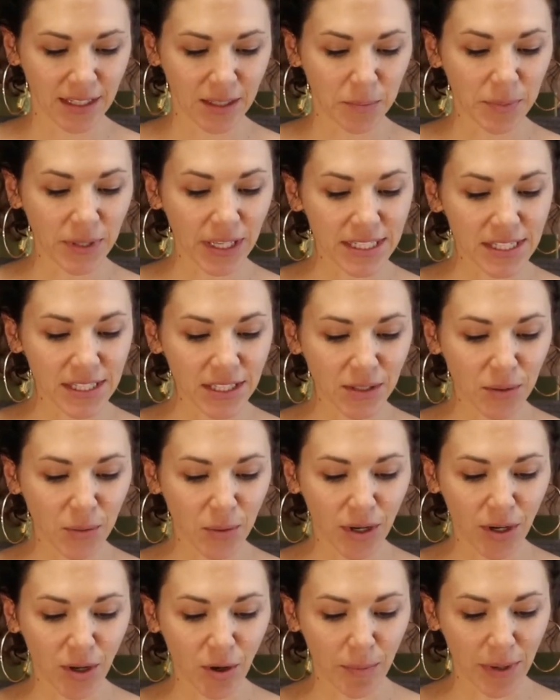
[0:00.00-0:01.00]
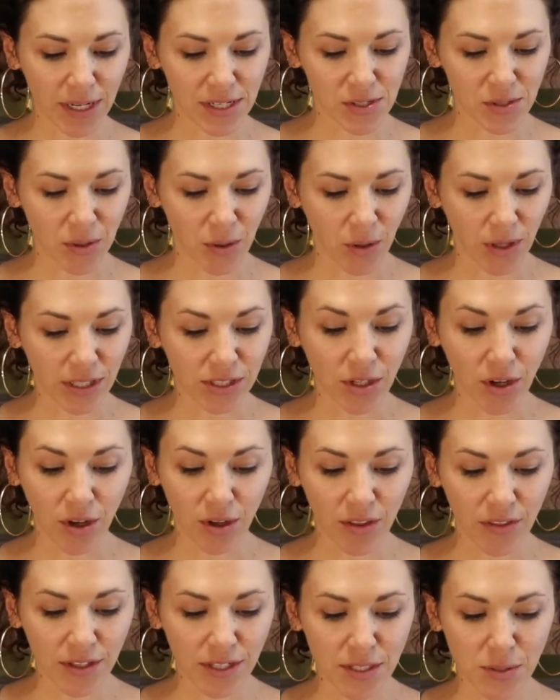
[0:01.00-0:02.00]
Bless the Lord, O my soul, and
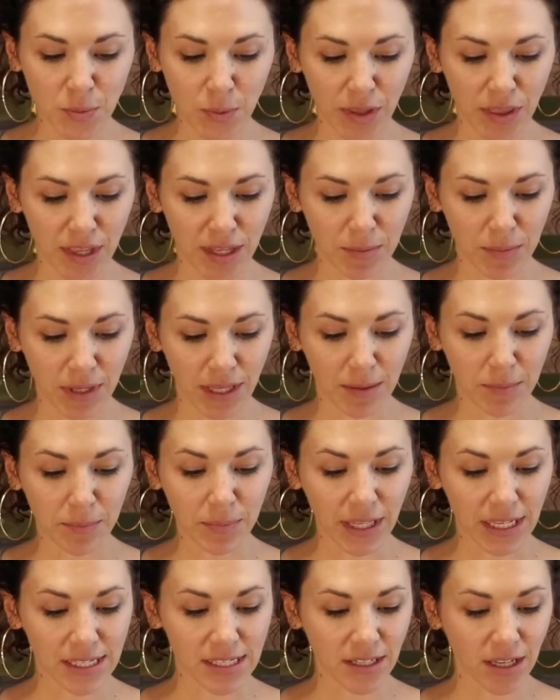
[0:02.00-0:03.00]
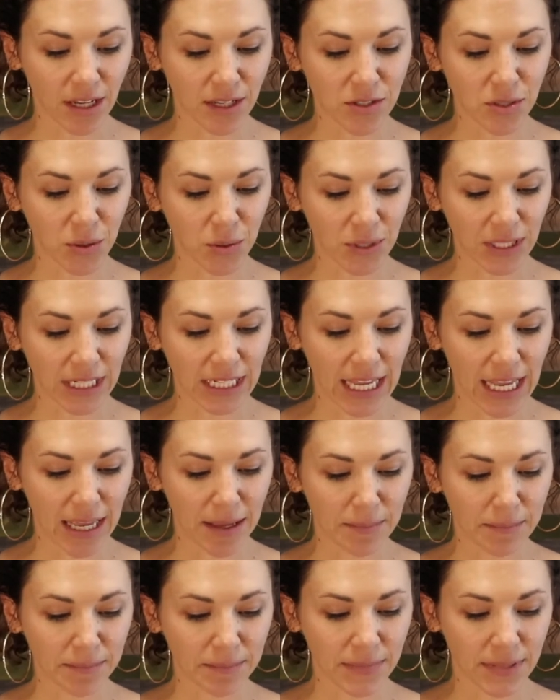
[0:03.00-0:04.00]
all that is within me. Bless God's holy
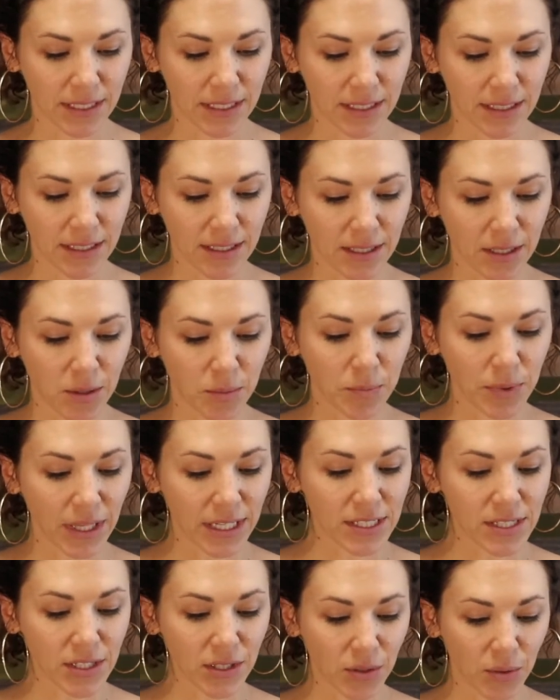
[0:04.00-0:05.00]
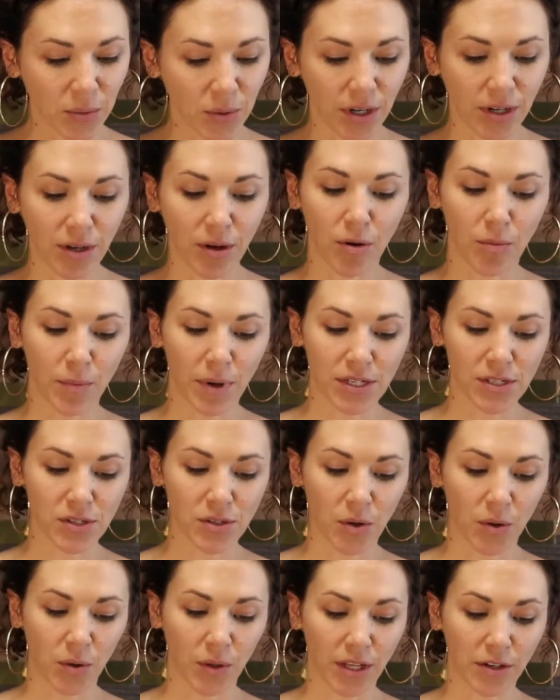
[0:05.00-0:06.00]
name. Bless the Lord, O my
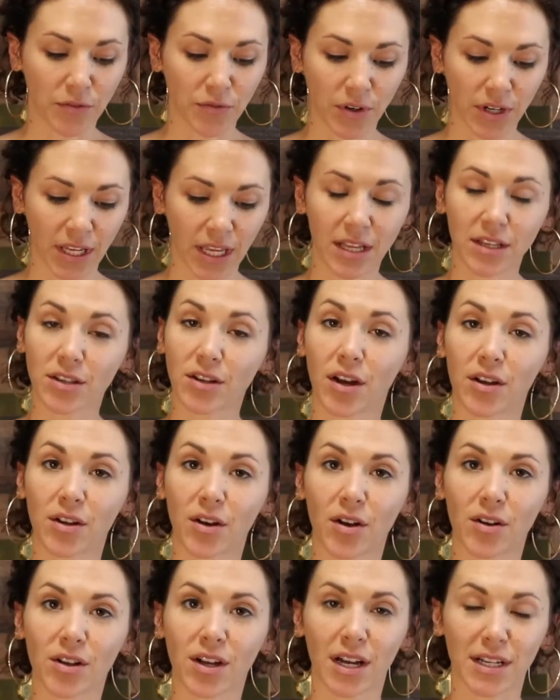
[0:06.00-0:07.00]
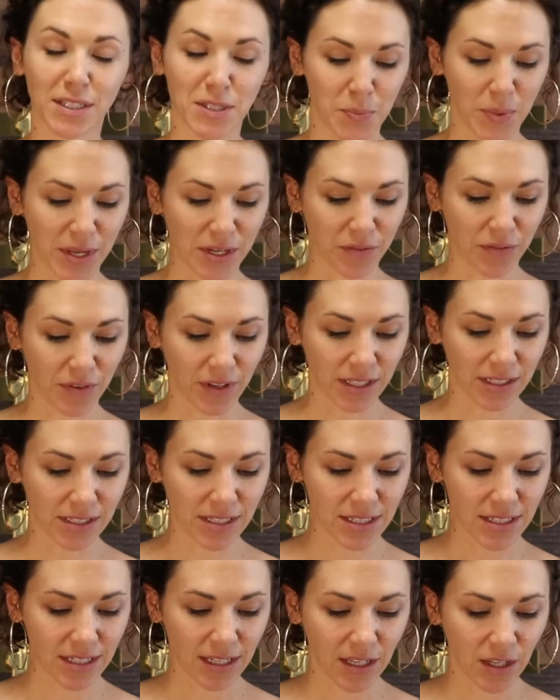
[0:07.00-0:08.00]
soul, and forget not all God's
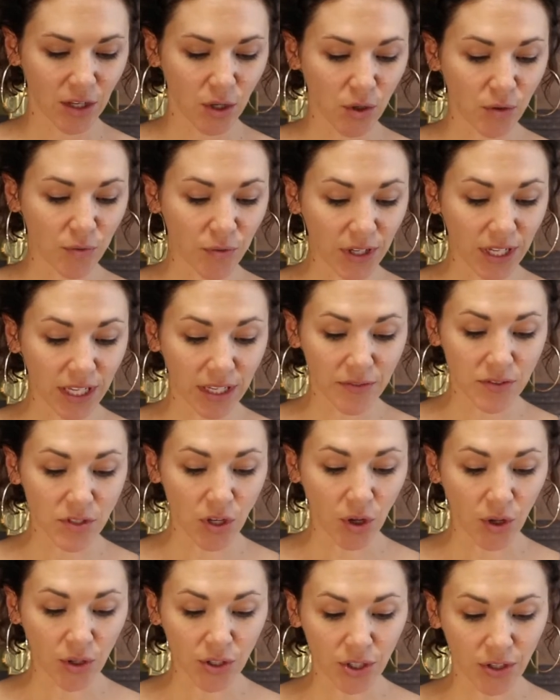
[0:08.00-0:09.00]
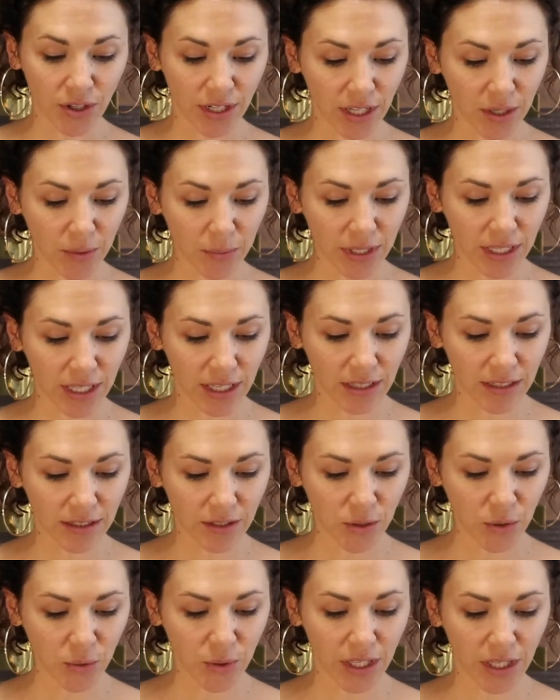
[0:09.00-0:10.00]
benefits, who forgives all your iniquity,
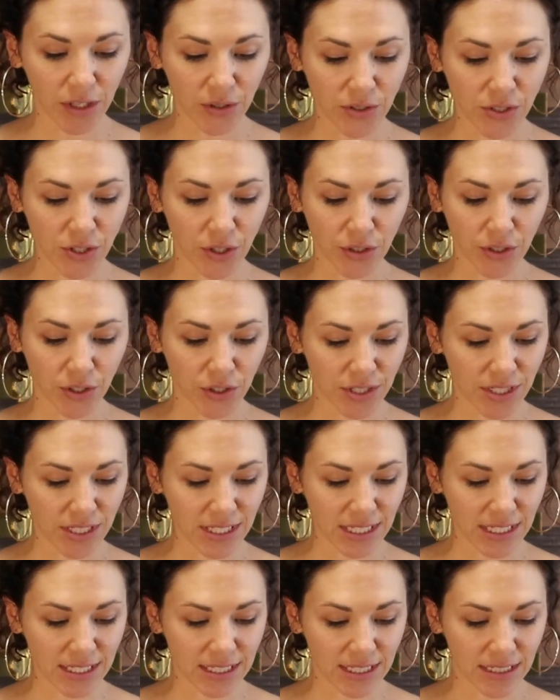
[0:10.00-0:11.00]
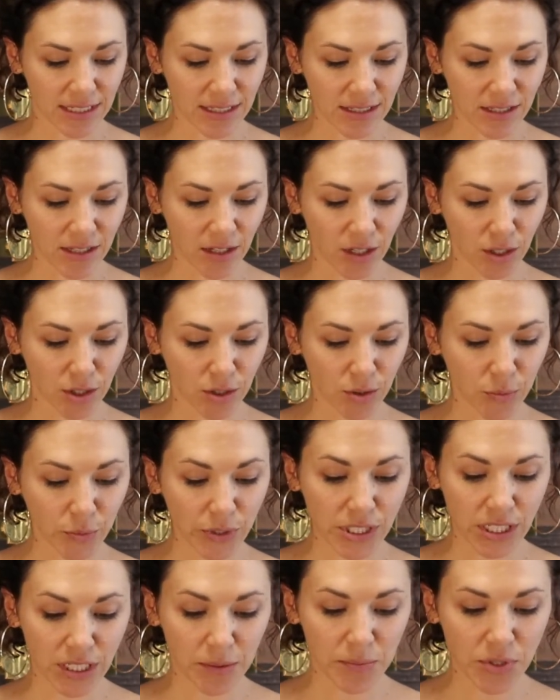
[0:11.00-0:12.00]
who heals all your diseases, who
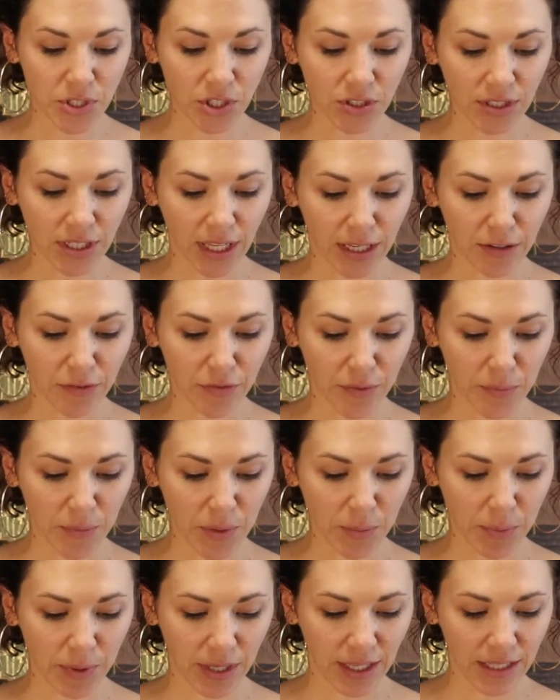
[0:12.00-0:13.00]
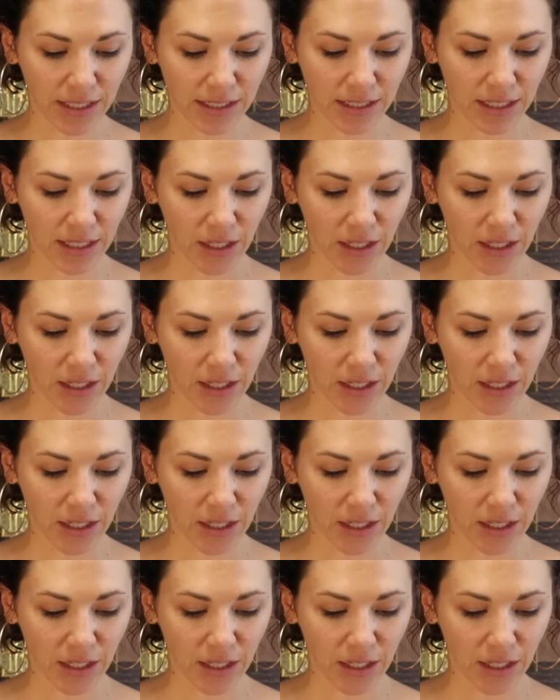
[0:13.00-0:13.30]
redeems your life from the pit,